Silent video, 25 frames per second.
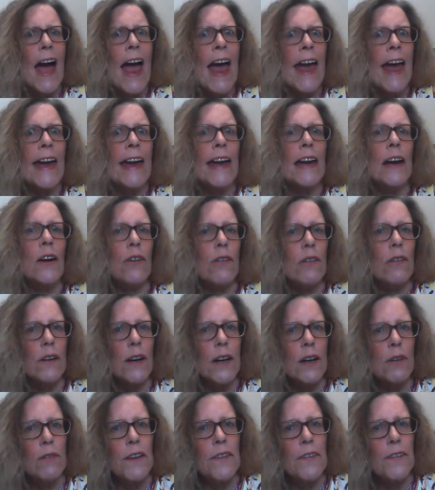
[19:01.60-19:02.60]

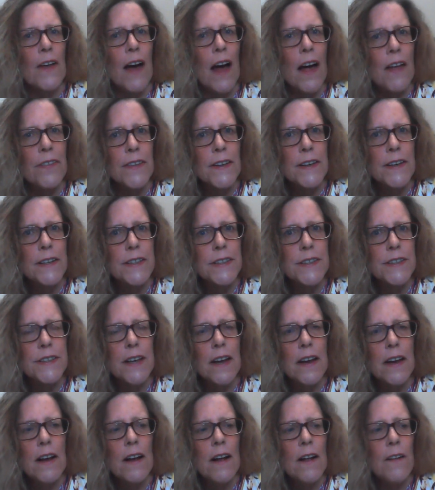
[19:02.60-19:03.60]
angry with
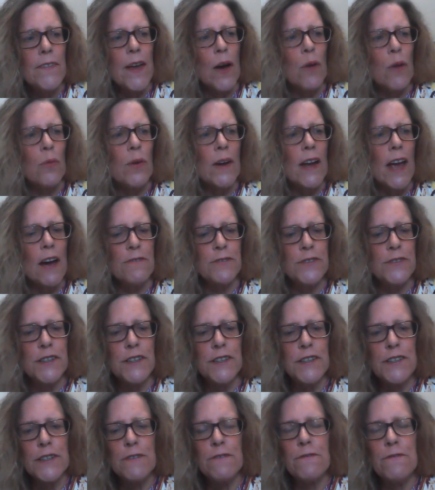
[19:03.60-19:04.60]
others that we have to
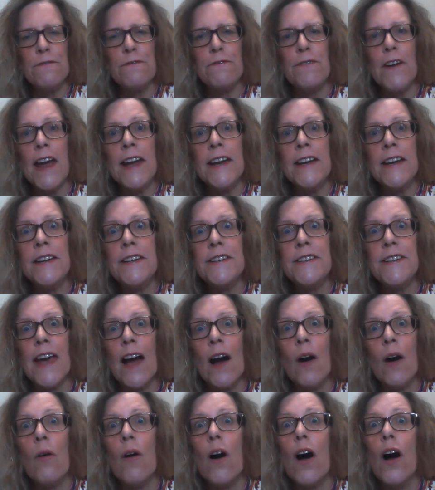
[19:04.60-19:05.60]
defend
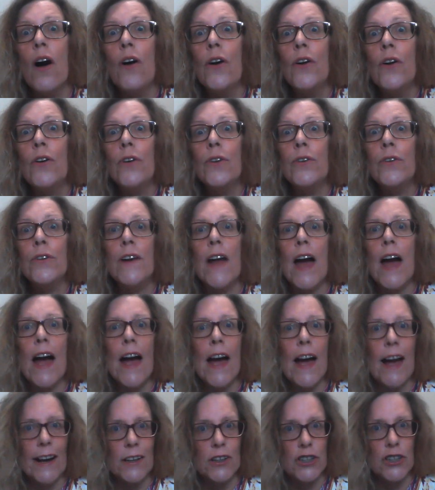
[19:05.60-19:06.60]
our own
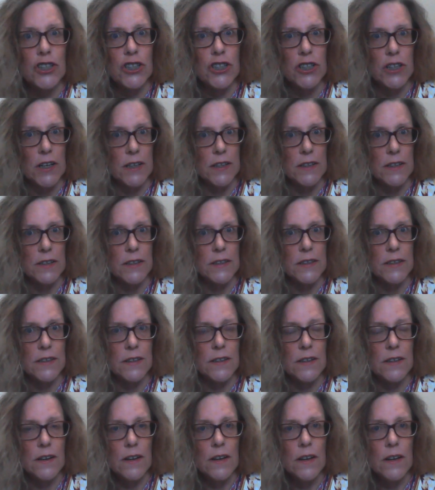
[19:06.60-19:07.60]

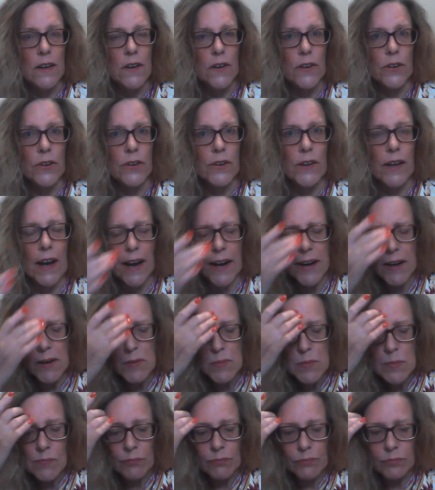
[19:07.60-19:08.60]
actions, okay?
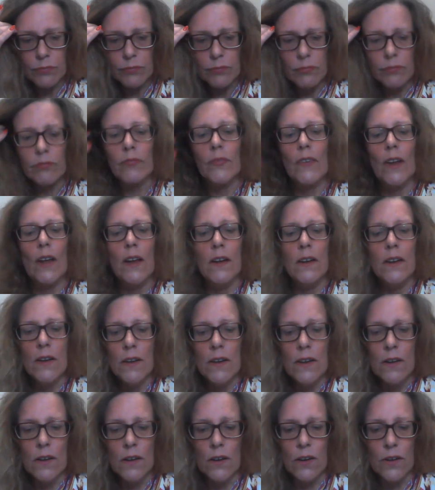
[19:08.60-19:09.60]

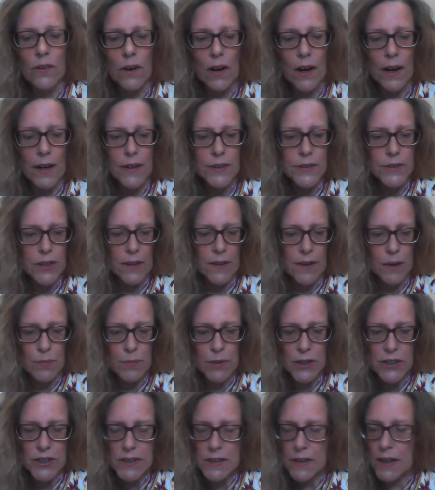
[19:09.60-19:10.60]
All right, so let
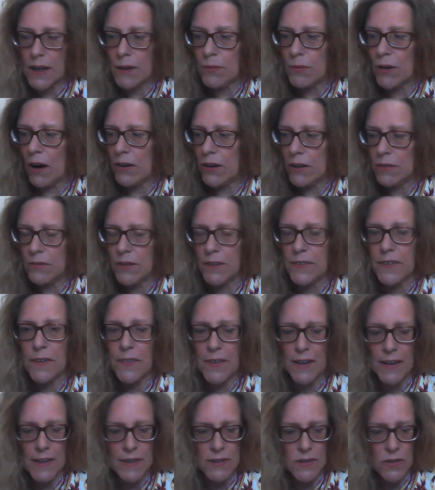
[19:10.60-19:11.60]
me just keep going with the
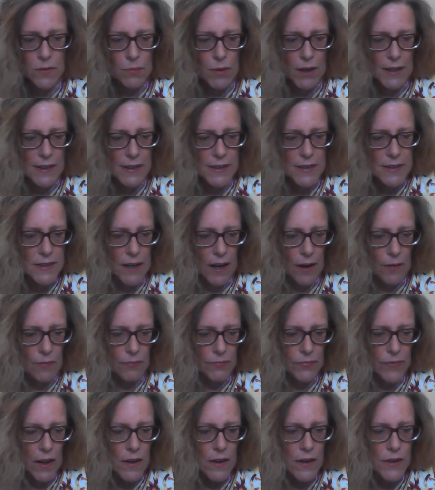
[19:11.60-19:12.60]
things on my list here.
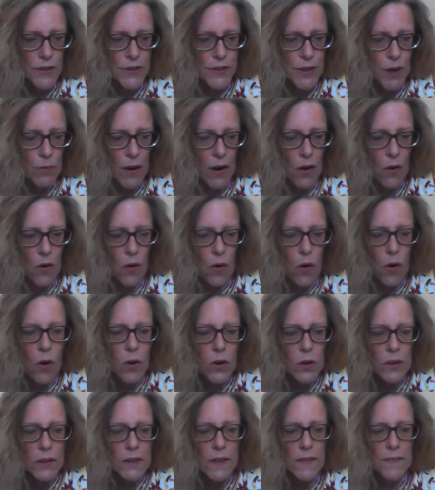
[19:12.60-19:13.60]
So we're
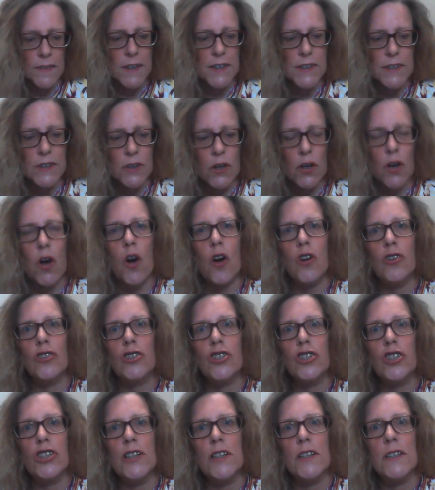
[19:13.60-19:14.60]
all in this
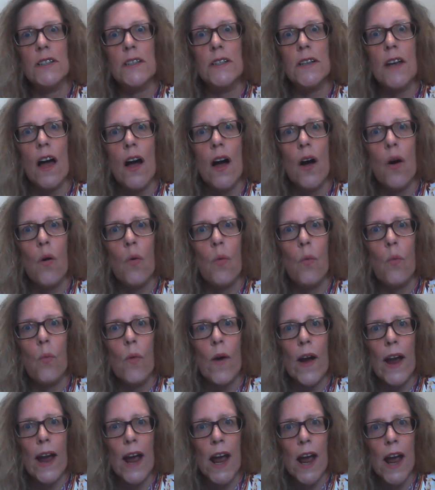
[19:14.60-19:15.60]
conscious
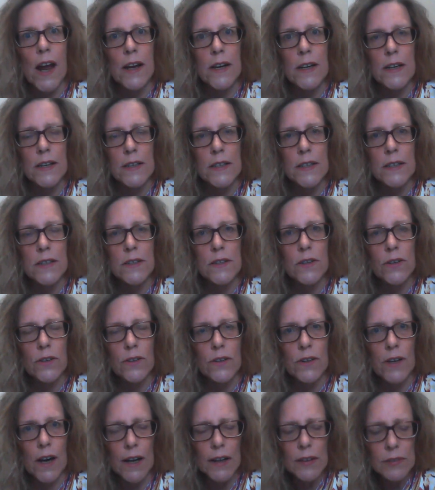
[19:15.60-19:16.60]
awareness,
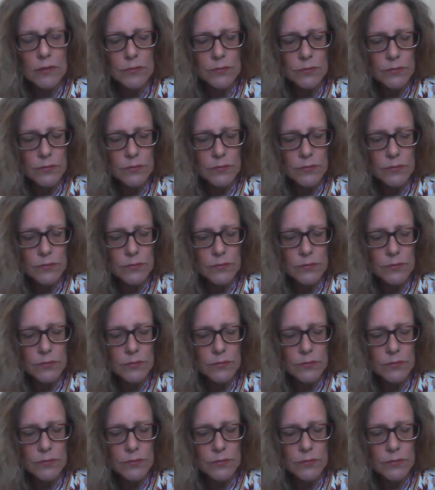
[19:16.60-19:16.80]
okay?